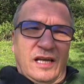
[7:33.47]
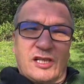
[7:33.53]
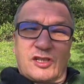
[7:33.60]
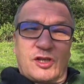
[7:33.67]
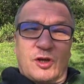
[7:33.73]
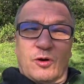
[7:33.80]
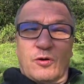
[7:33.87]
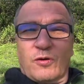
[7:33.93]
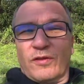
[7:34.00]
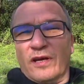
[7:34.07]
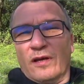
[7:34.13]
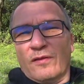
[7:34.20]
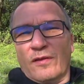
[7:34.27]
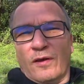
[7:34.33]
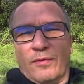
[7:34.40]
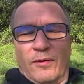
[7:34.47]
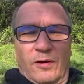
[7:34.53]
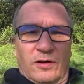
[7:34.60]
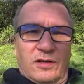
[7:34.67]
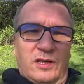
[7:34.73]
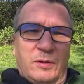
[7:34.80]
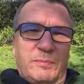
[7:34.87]
And so the, the
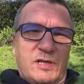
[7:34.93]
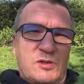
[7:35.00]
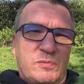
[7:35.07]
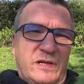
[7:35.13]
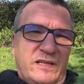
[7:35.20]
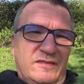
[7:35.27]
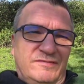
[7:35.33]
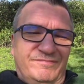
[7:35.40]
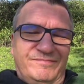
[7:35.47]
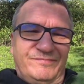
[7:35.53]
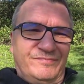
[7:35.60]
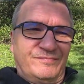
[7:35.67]
third clip as well.